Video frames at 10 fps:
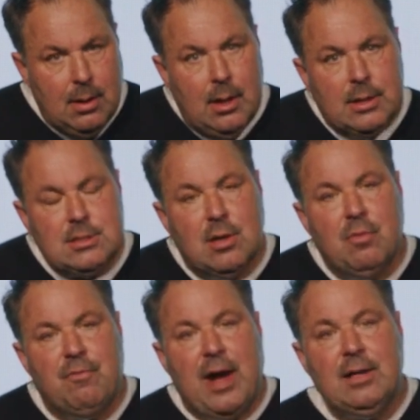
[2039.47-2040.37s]
And so
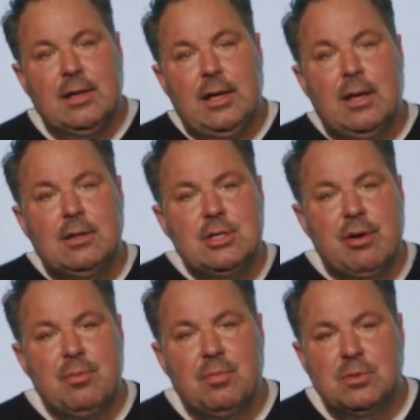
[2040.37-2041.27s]
finally,
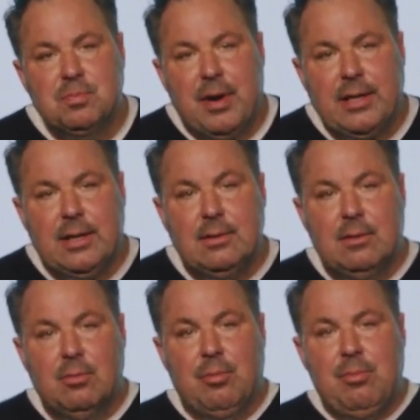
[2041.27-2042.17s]
Jerry was pregnant
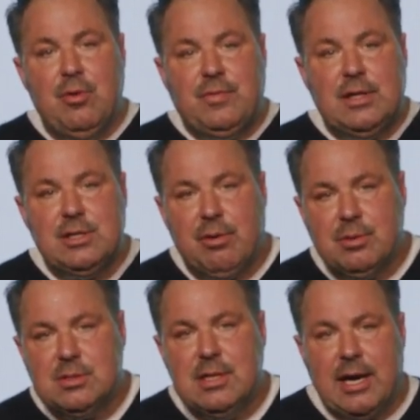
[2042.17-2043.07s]
when we moved in. Jerry was
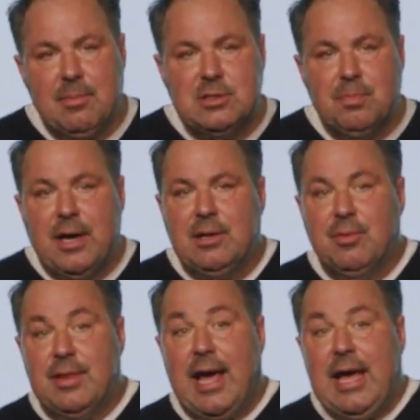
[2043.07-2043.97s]
nine months pregnant with
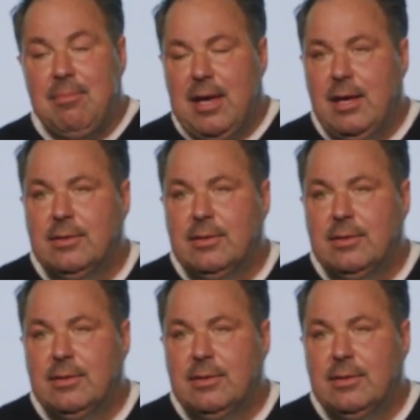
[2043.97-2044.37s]
Amy.